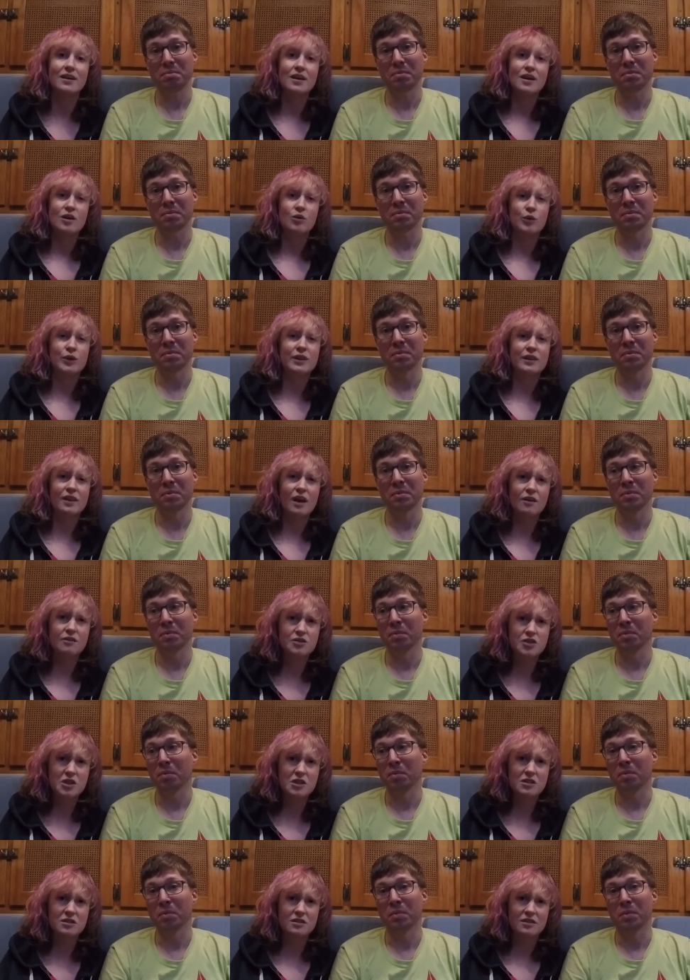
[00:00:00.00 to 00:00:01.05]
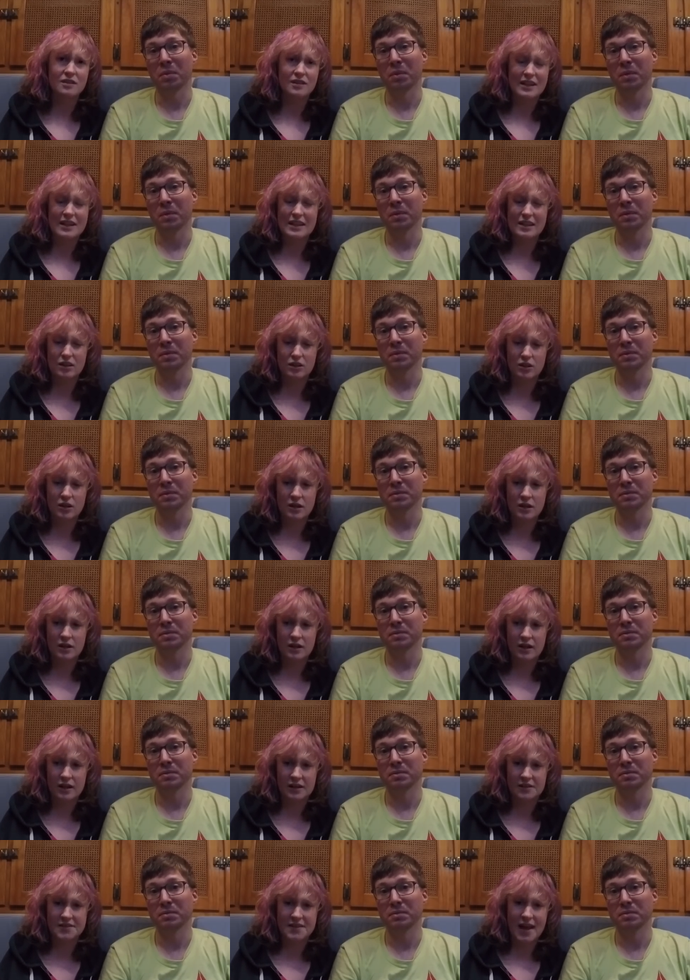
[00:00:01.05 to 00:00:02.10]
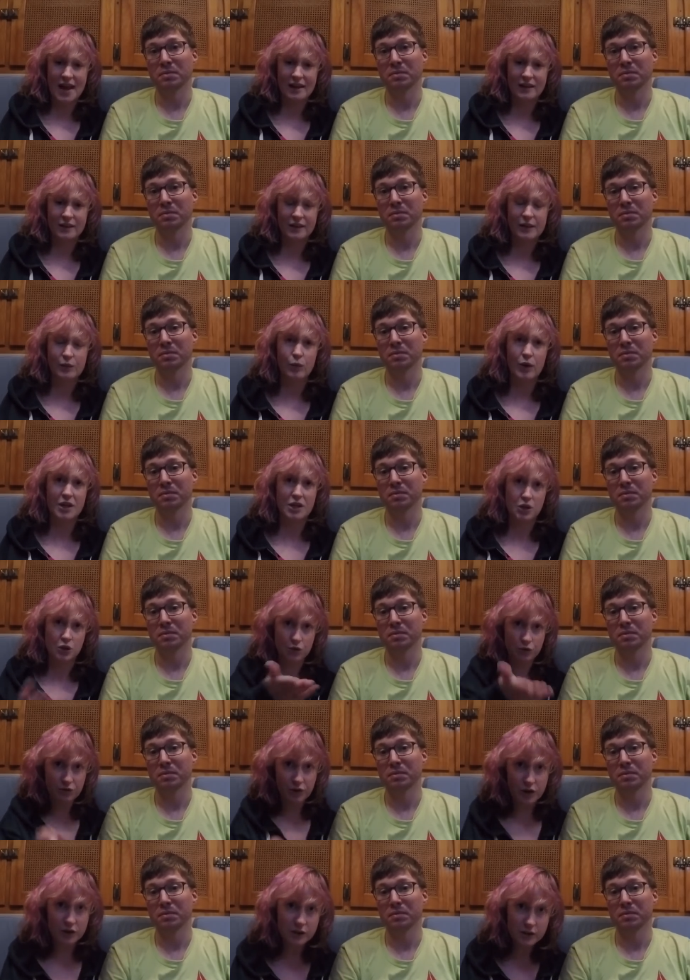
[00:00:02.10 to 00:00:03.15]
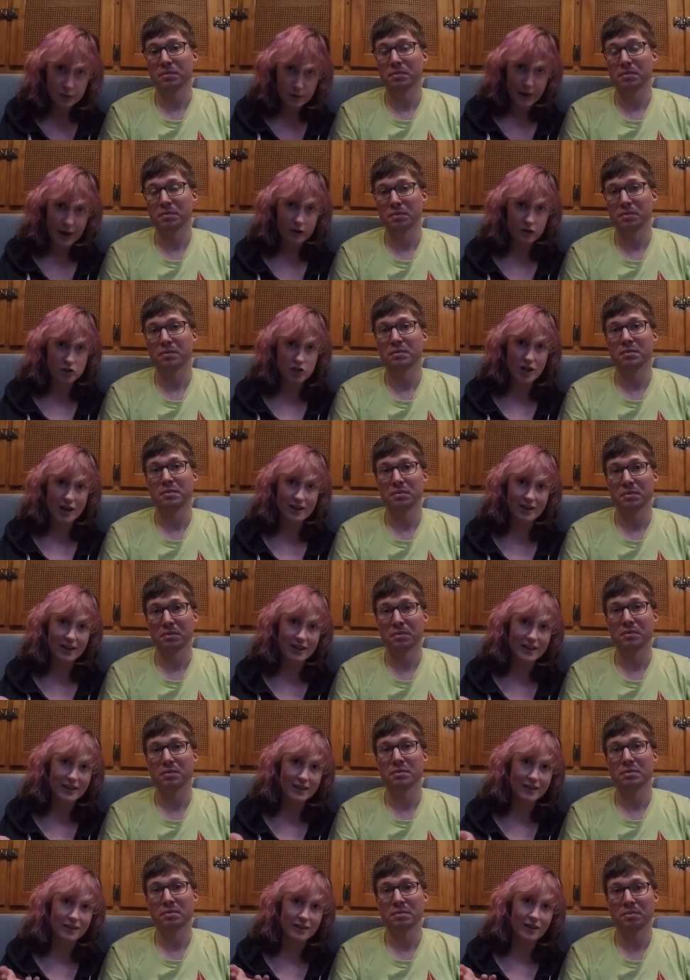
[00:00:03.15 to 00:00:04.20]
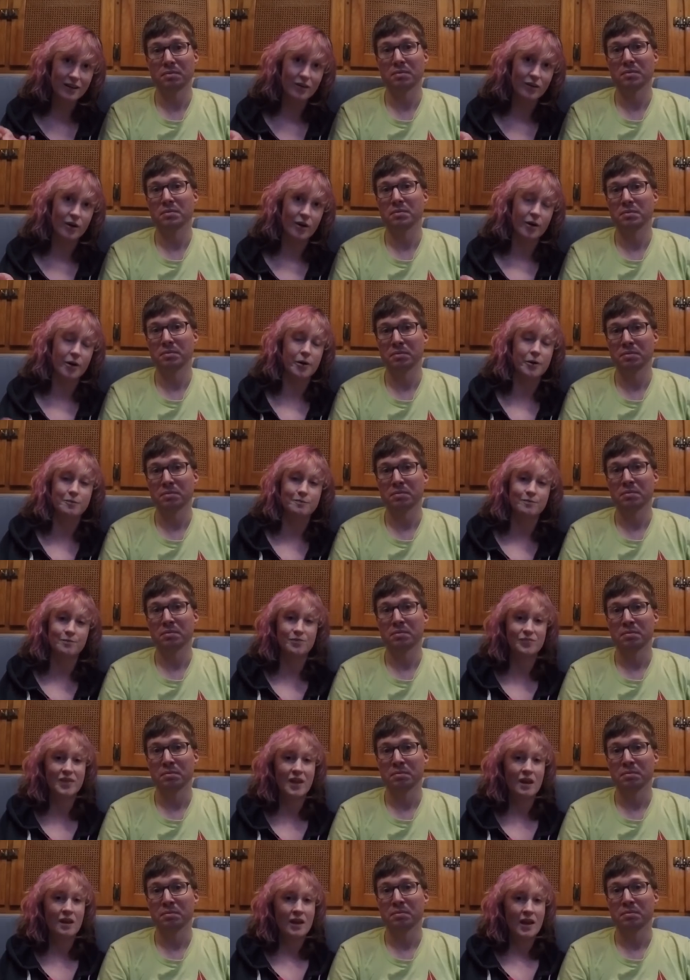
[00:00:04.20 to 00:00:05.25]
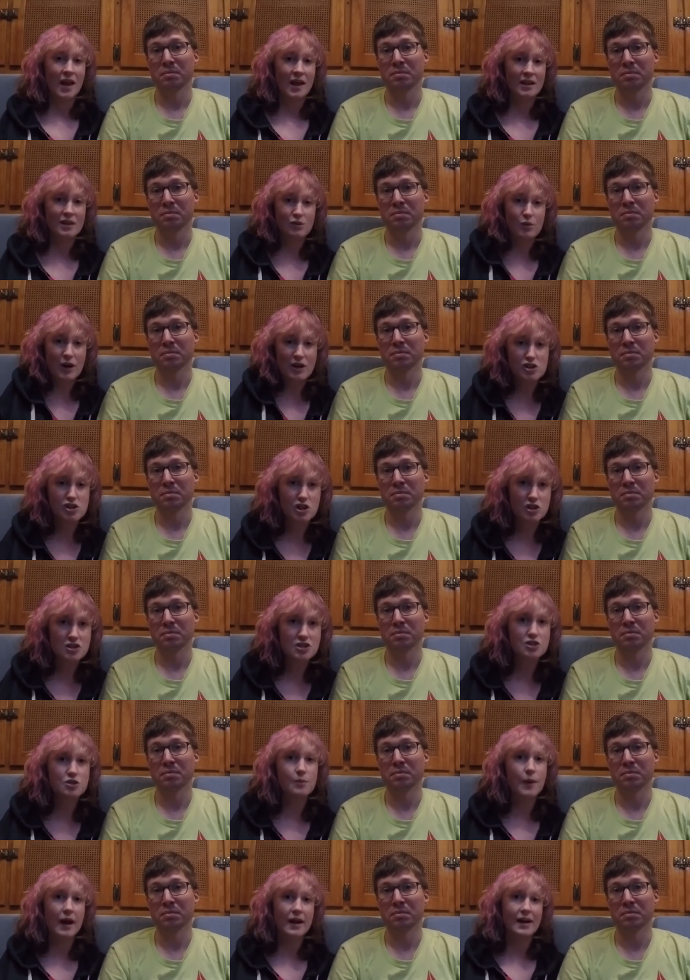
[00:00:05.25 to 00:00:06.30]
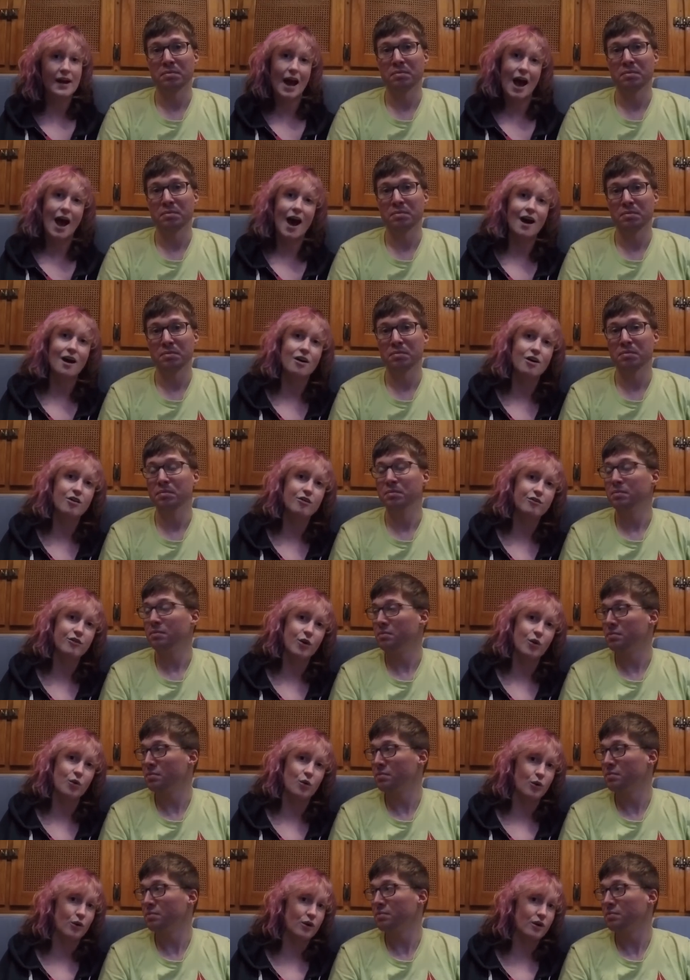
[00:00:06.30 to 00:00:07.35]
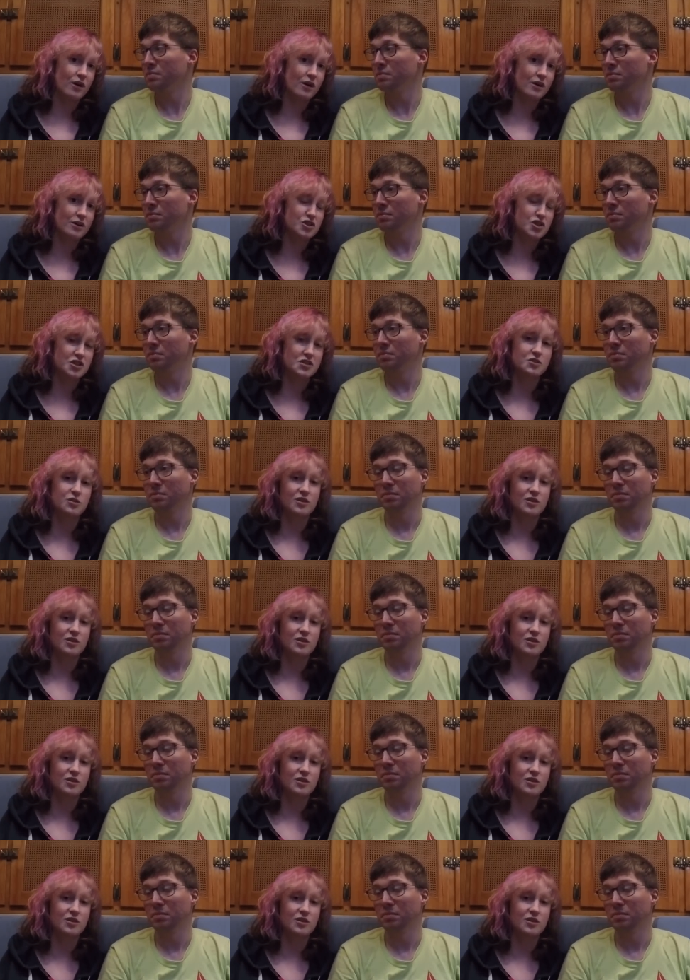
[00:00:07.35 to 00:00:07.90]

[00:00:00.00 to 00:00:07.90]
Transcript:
Speaker 1: we'd love to hear exactly what you've heard about Schengen, any questions you might have, or just